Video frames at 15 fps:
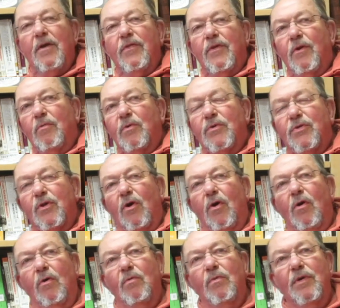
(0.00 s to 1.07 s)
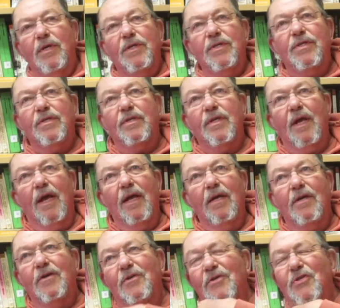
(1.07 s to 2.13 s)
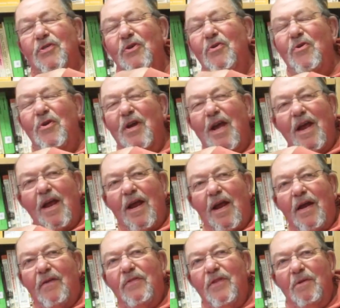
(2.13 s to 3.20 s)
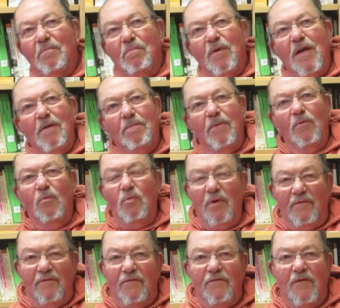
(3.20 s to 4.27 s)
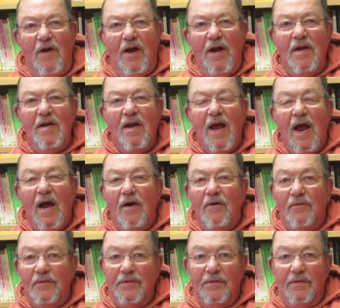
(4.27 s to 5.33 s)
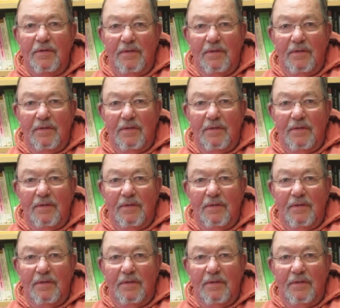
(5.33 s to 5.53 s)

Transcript: There was always a concern I had that people would find out